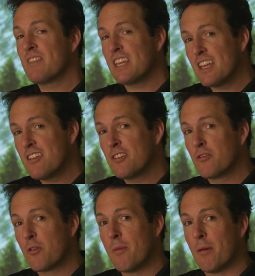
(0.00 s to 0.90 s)
easy to
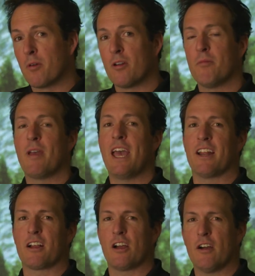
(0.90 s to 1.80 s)
remember,
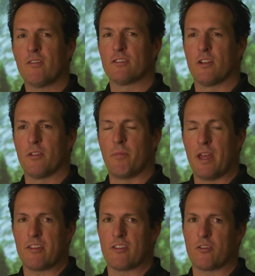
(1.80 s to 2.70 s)
and it covers all the
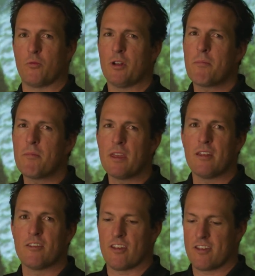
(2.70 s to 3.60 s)
bases. What it
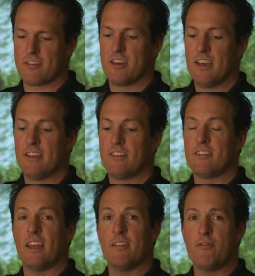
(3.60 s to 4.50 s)
means is
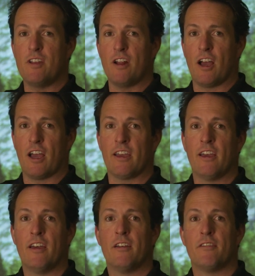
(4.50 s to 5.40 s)
10 feet high,
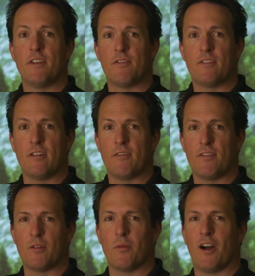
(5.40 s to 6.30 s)
15
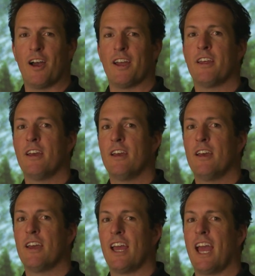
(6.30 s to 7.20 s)
feet wide,
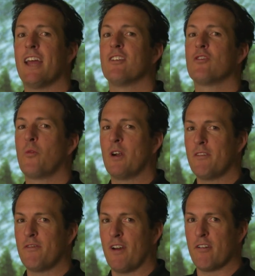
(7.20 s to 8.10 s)
and
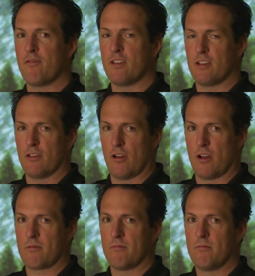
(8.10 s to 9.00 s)
25 feet
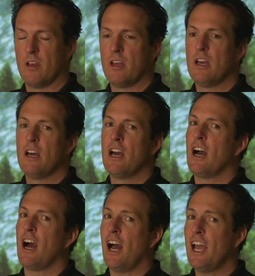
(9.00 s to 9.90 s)
long.
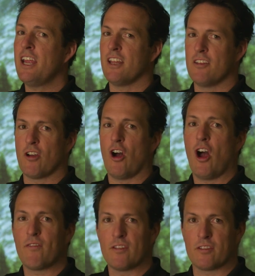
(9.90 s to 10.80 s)
Height is
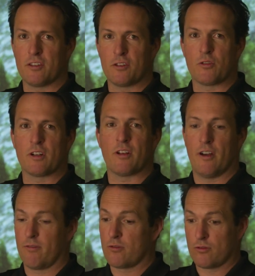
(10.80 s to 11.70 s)
obviously
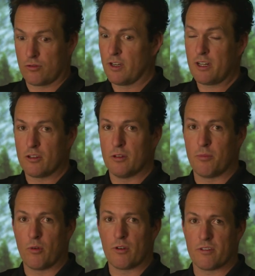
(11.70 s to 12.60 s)
of critical
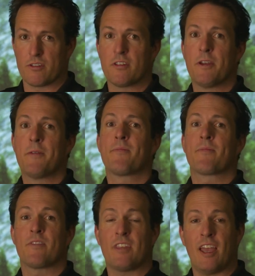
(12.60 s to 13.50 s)
importance.
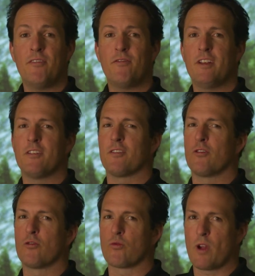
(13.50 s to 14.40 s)
10 feet is a
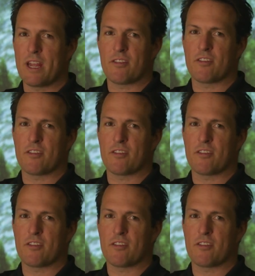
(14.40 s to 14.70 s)
great